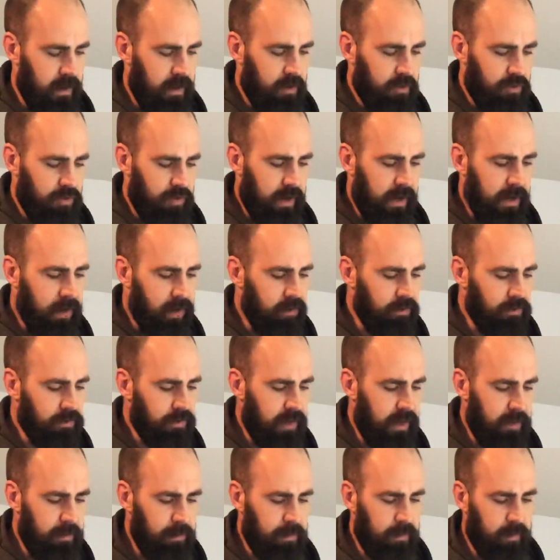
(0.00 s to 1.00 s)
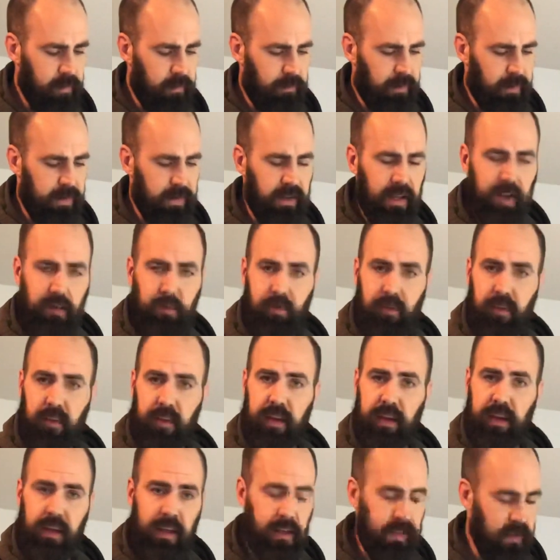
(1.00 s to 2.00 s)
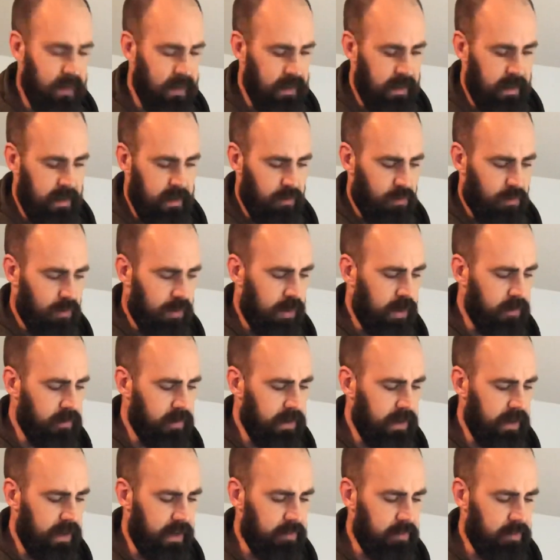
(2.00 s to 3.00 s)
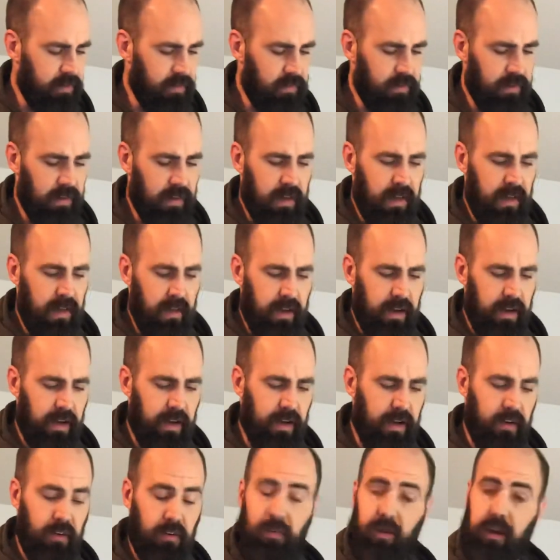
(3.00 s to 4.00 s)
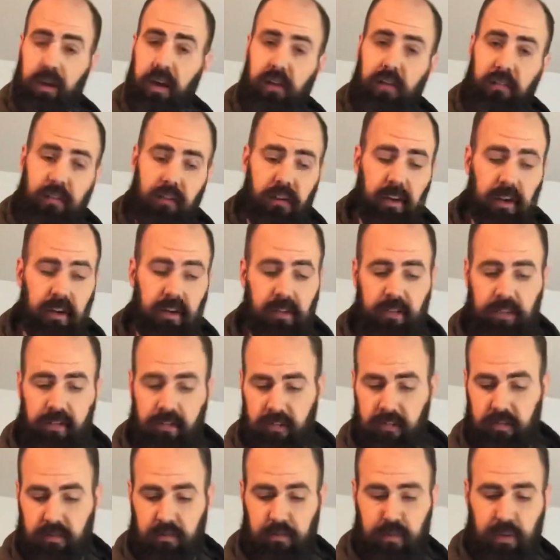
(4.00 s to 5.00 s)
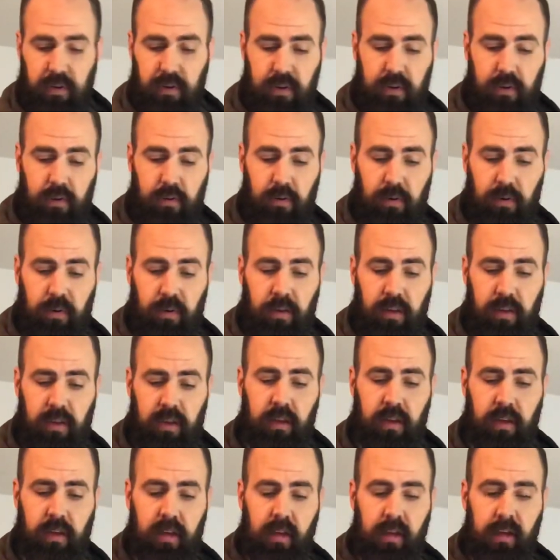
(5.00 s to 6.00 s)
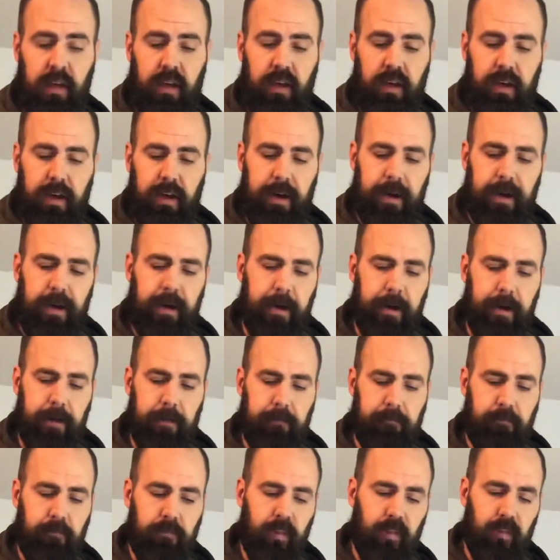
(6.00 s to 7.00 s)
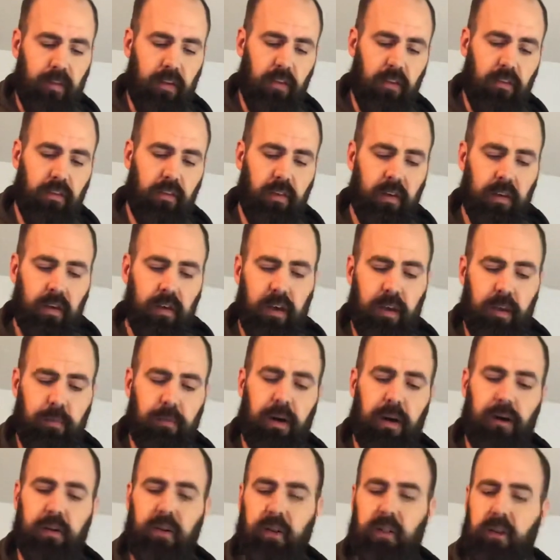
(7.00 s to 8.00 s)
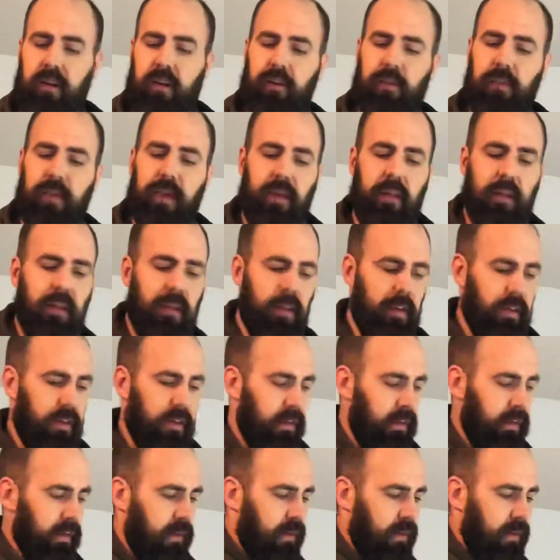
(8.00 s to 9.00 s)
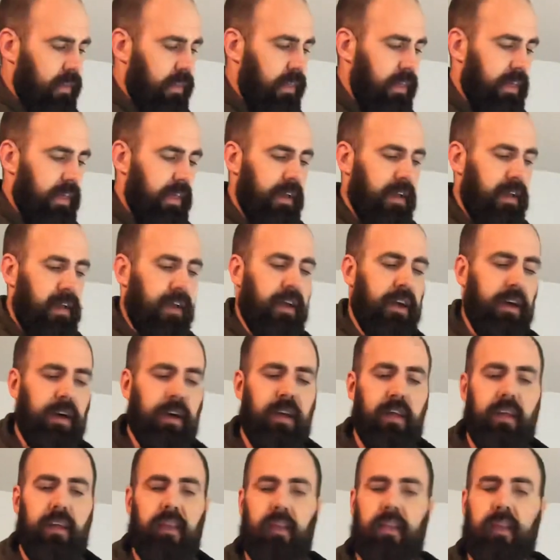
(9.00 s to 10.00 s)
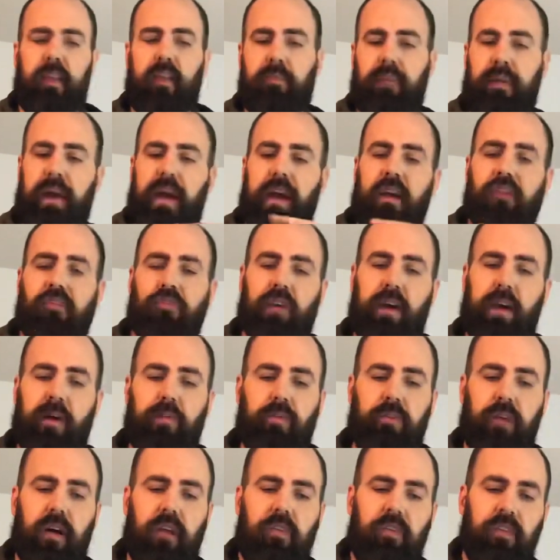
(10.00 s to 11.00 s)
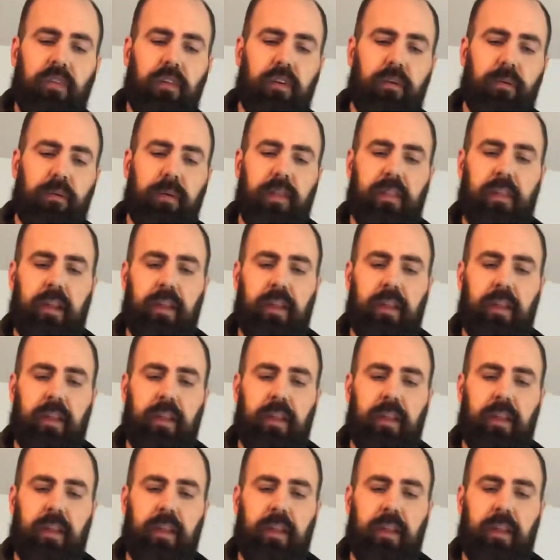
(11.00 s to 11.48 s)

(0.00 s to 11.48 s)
Triangle shape, but not really rounded edges. Whatever it is, it's just pretty cool. It does come out a little bit. The back drops off a little bit.